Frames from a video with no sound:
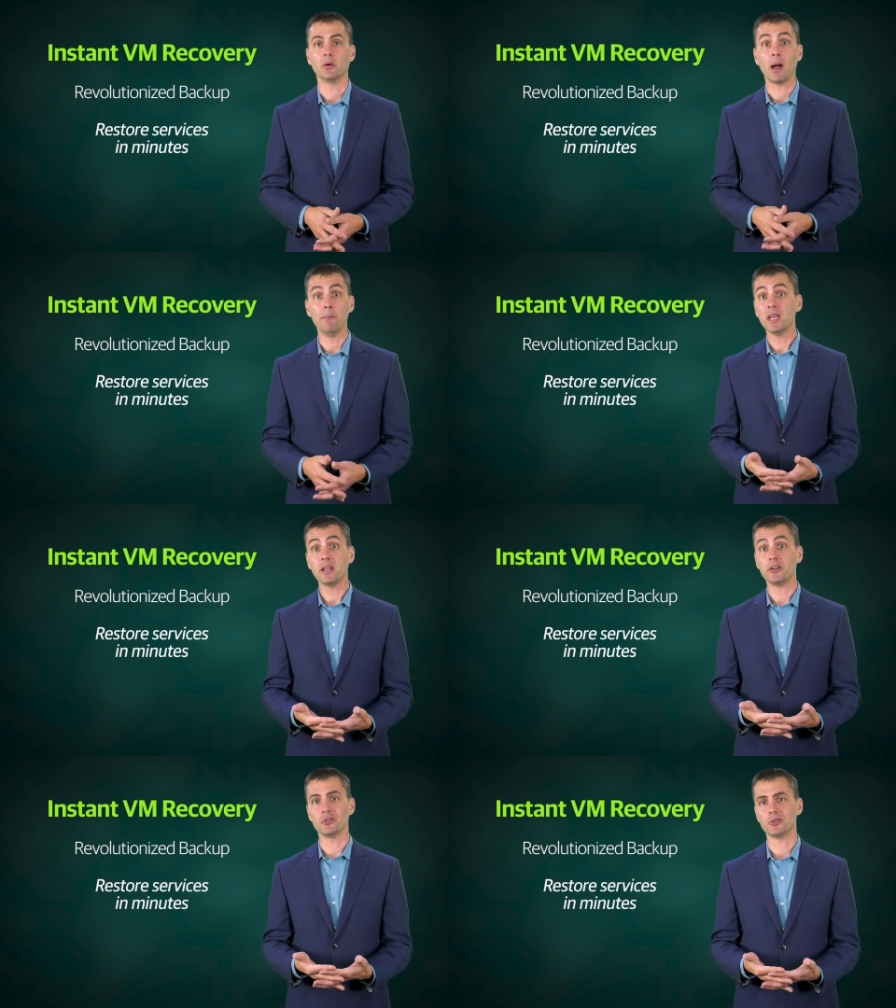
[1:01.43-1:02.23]
a
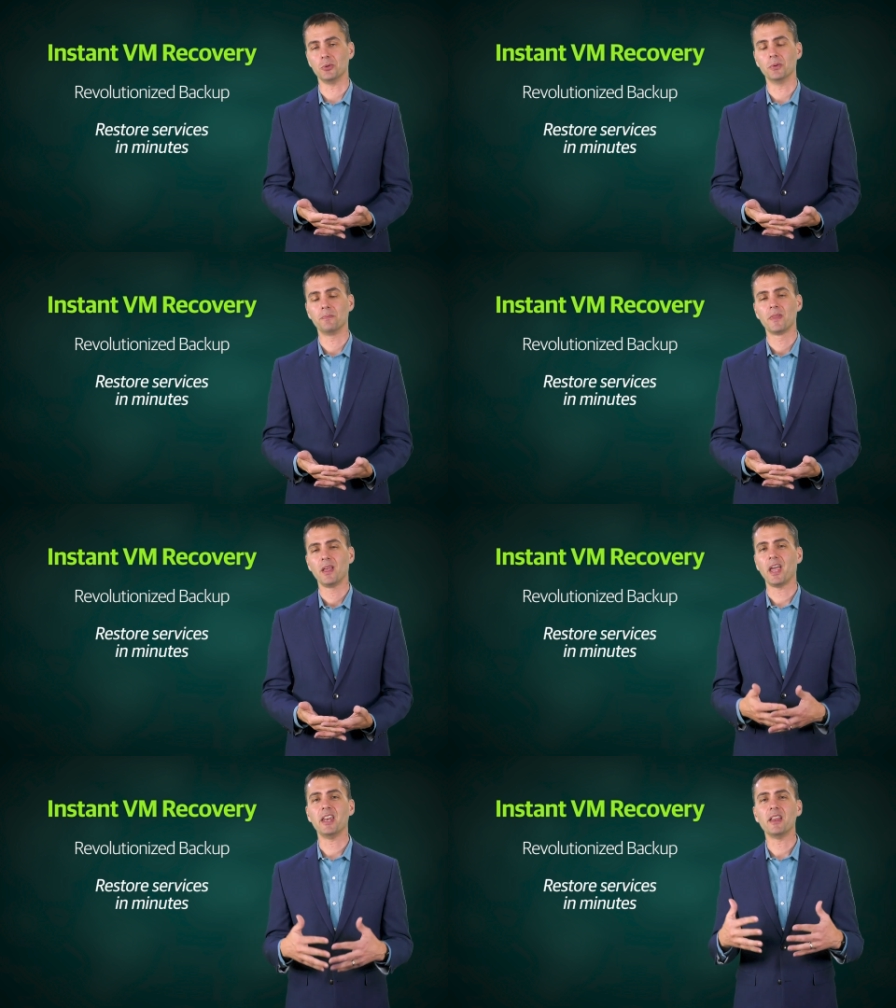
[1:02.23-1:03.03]
minute or two
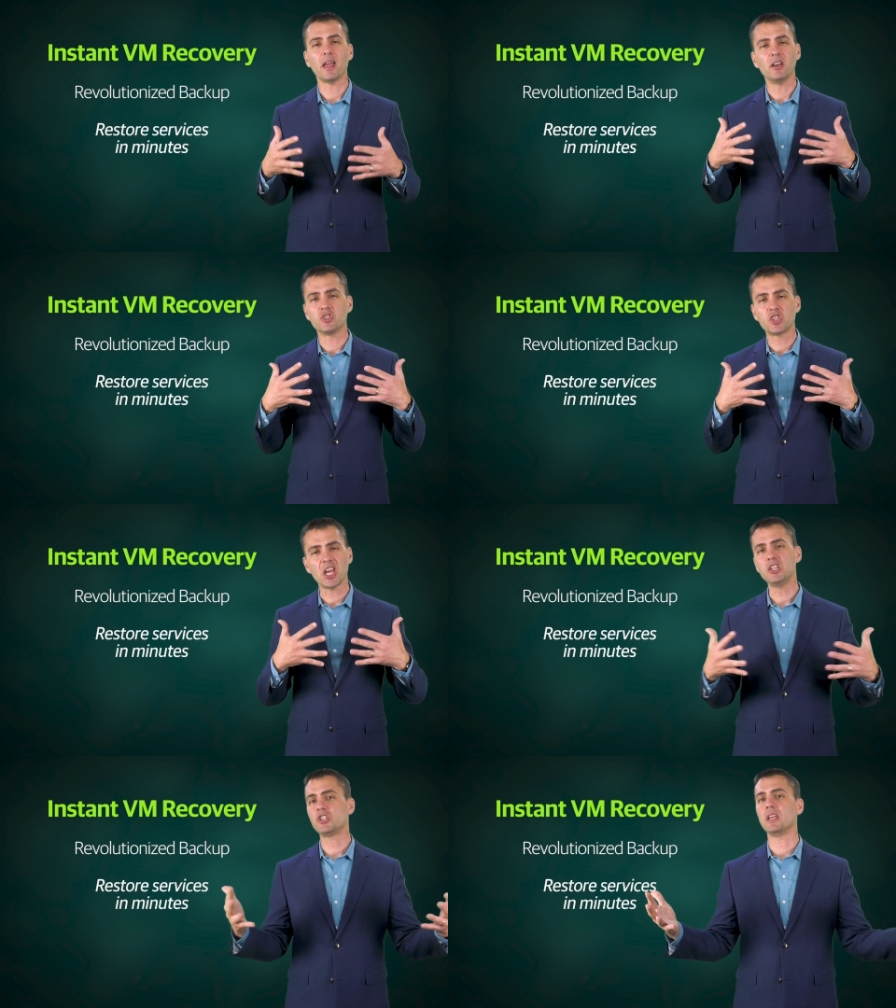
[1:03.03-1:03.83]
and
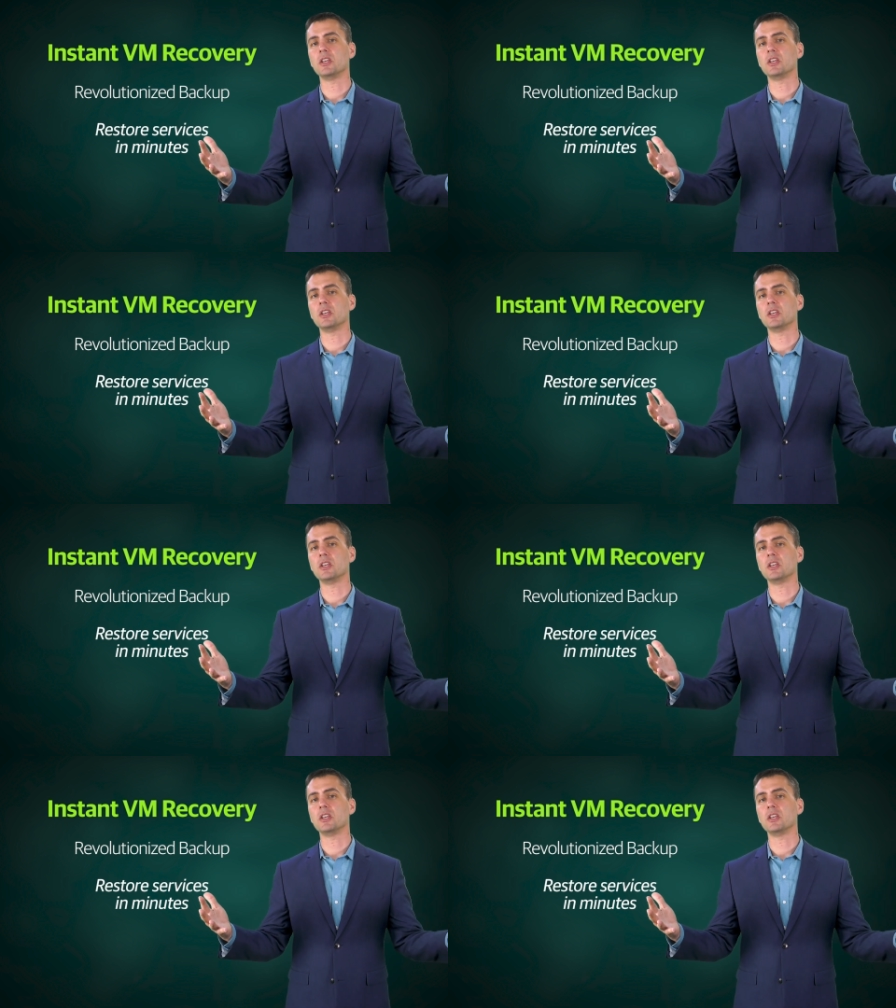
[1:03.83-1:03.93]
change the